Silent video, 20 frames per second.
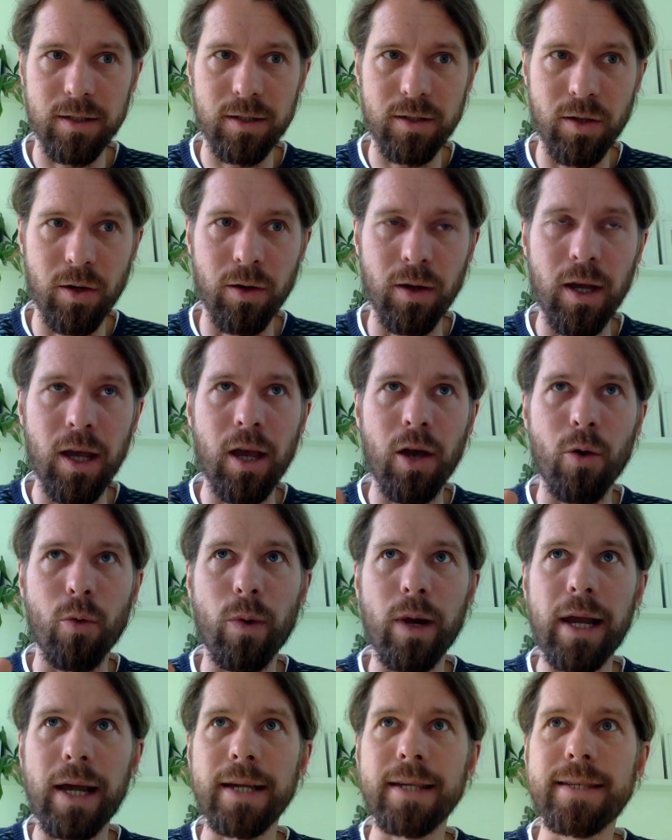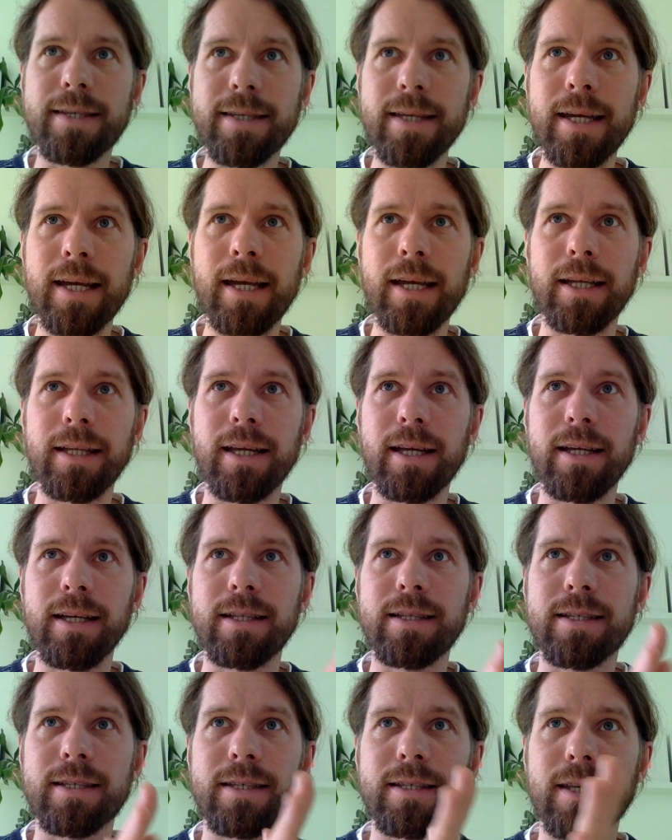So when I say that
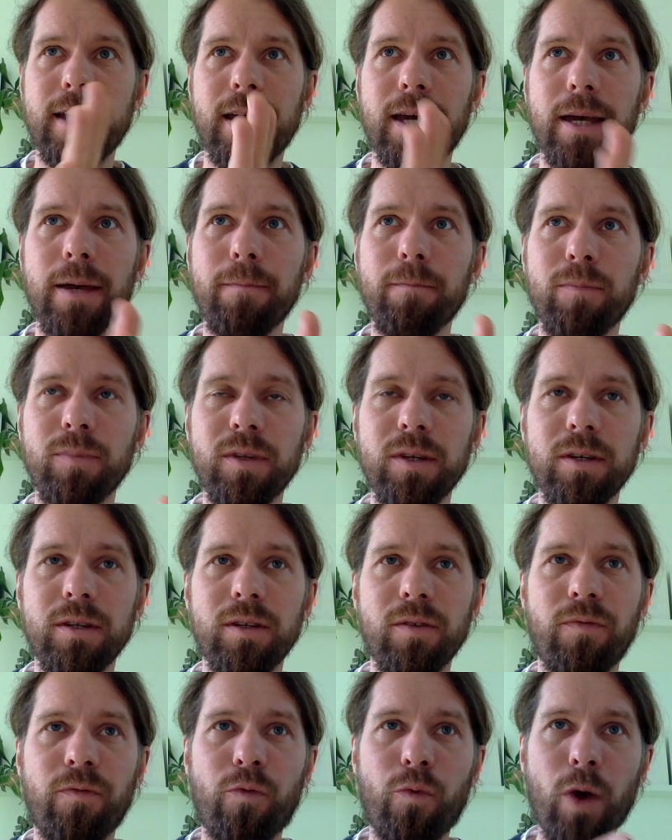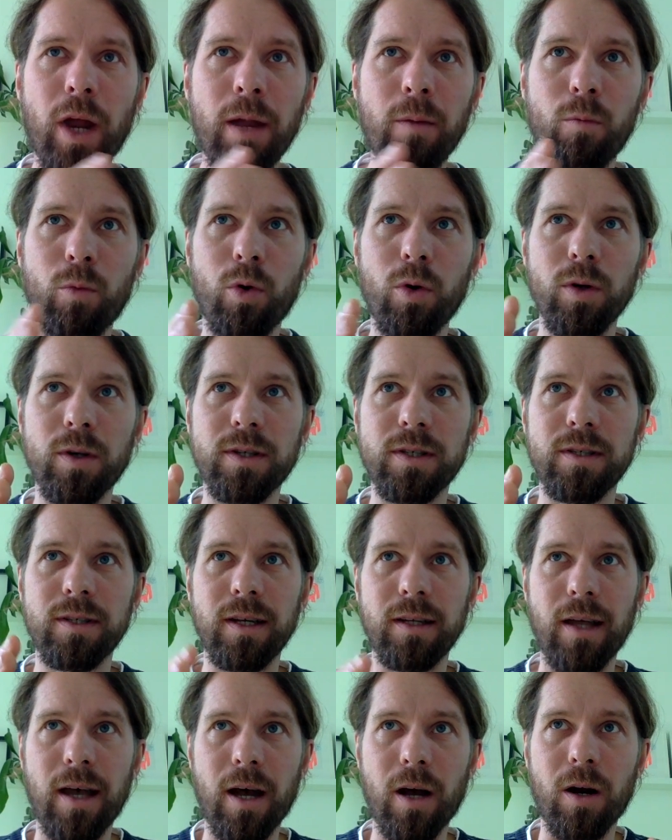it's the frameworks
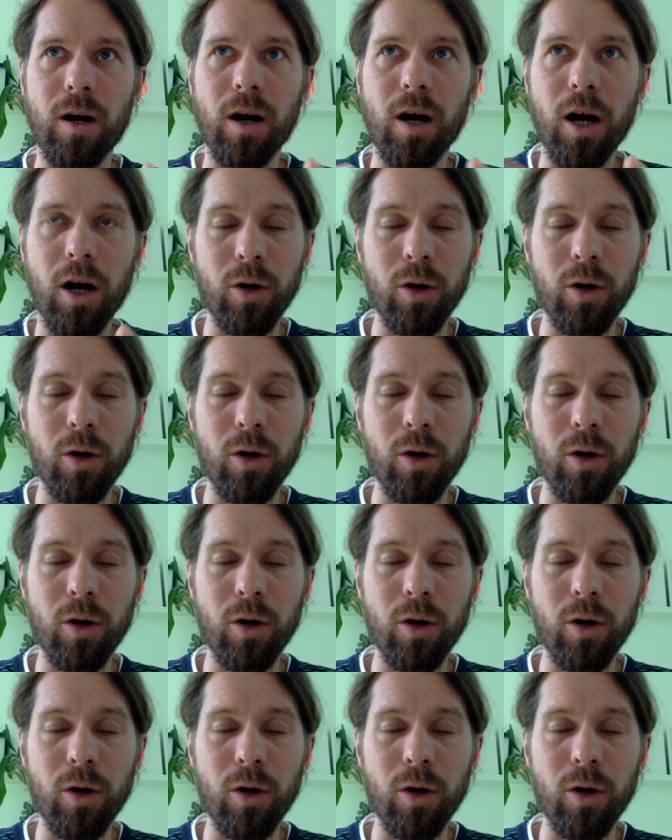that are